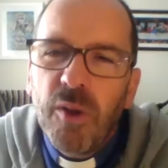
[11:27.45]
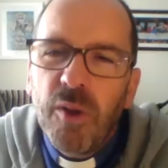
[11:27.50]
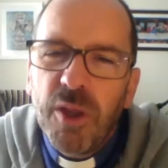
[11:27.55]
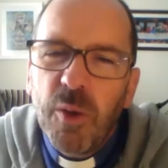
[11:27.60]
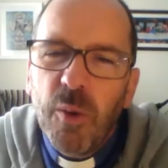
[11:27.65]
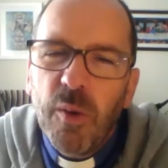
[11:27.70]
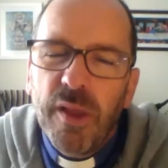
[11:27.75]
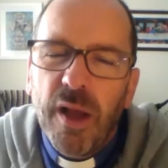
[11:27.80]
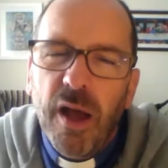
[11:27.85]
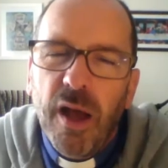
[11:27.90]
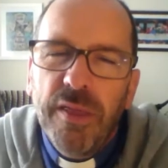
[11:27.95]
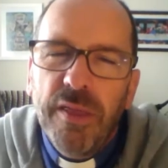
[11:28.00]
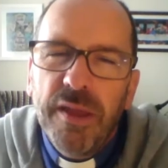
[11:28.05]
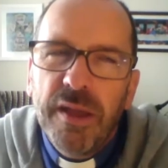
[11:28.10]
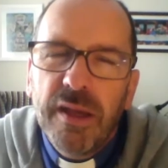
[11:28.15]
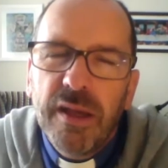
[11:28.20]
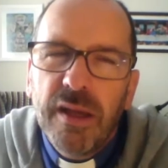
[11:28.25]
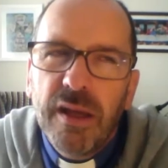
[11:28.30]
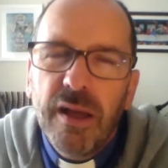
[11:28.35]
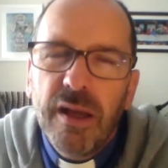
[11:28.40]
with you on that. I
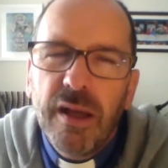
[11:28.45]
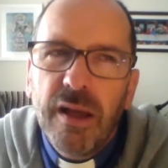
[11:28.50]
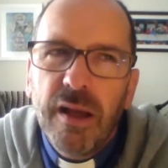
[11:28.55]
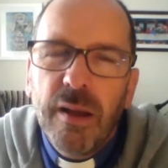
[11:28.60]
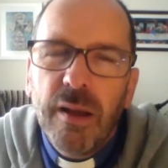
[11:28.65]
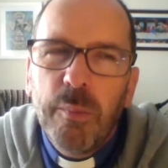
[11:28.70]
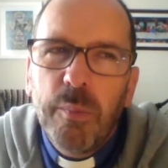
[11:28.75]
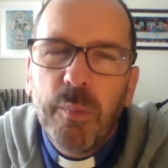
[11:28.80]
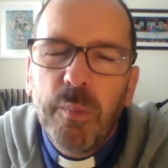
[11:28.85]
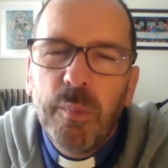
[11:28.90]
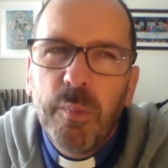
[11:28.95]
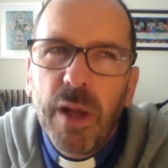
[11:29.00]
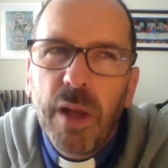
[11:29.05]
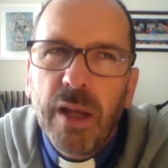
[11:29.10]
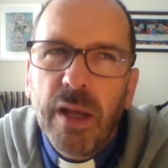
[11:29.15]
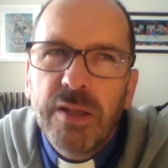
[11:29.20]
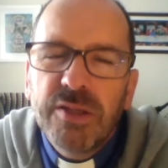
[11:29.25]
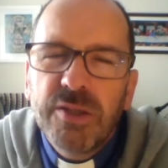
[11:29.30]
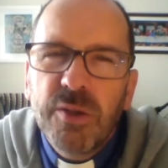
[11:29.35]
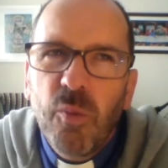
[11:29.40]
think
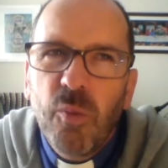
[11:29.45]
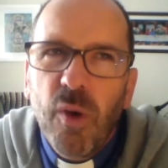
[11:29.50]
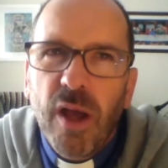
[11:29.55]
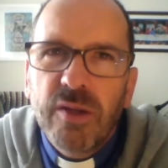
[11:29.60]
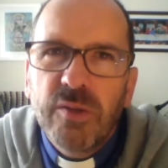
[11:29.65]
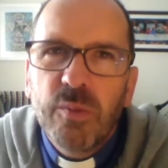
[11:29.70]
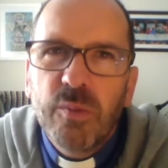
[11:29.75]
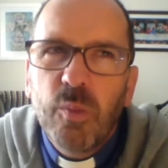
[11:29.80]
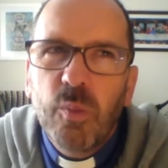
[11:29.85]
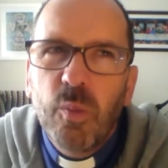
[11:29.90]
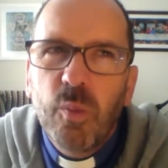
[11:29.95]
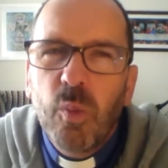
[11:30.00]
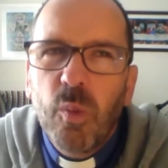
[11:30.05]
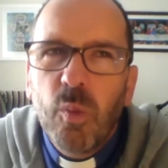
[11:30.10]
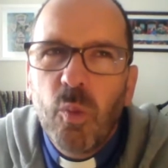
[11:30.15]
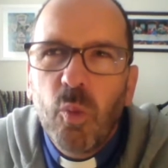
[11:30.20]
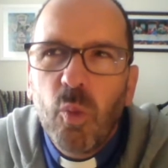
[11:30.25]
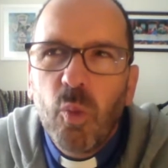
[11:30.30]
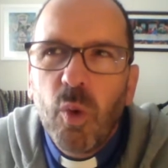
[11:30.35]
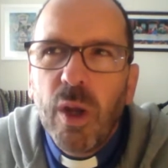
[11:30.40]
in some ways
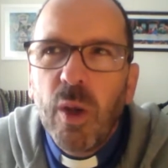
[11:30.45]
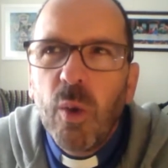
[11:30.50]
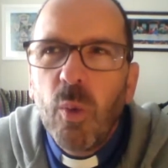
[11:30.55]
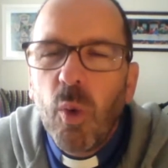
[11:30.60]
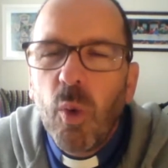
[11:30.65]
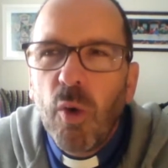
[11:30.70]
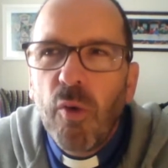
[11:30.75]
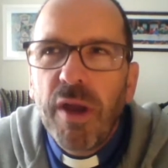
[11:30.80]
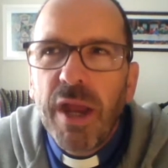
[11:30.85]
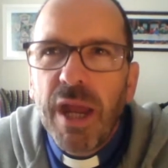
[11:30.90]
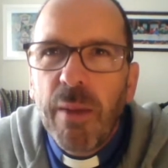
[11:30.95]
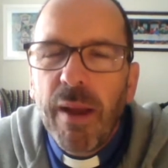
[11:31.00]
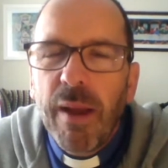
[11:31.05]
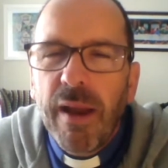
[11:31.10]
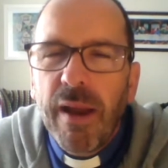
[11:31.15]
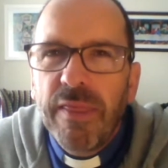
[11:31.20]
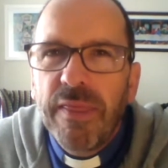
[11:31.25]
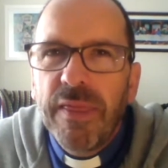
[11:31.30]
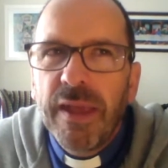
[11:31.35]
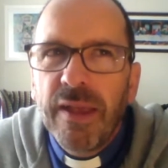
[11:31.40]
we worry
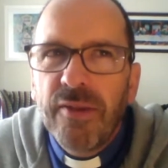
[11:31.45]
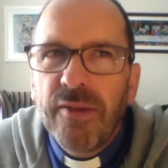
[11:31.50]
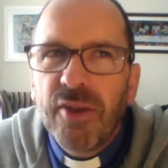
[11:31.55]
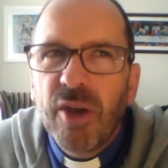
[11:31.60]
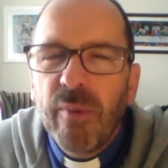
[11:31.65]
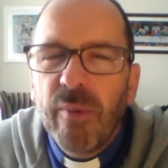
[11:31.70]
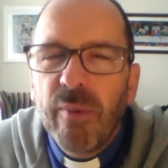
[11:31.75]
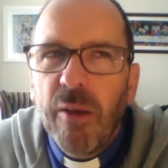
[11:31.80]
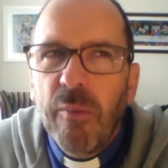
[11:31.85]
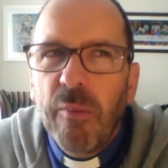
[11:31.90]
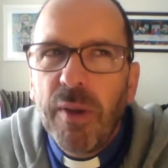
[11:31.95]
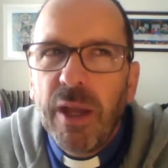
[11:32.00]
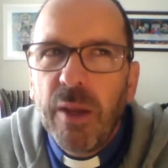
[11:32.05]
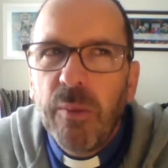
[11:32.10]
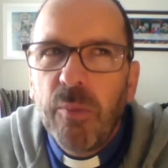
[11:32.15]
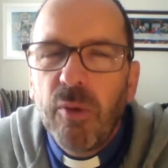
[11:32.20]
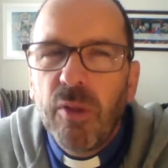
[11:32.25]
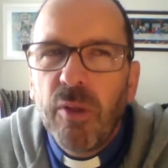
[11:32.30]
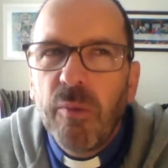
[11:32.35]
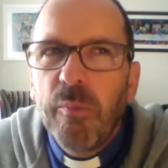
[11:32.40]
about things and about
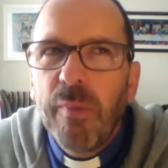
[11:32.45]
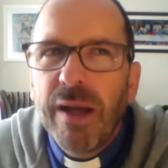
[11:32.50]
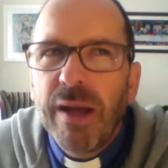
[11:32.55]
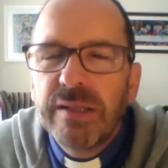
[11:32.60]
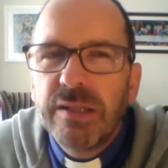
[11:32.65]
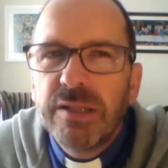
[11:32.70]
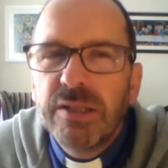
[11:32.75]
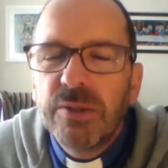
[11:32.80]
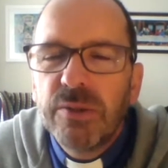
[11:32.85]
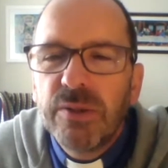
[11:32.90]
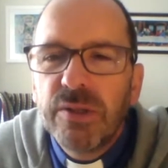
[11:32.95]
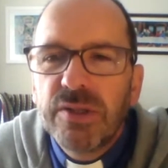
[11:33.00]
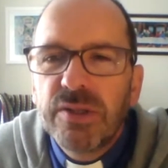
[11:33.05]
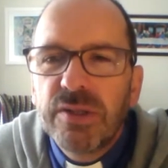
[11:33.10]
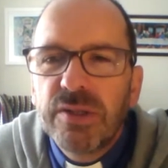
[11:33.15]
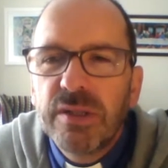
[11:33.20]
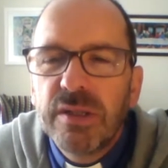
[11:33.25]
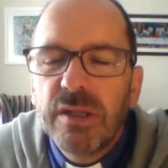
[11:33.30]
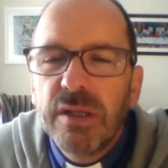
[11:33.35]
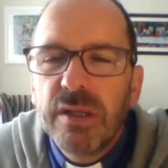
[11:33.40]
people that matter to us,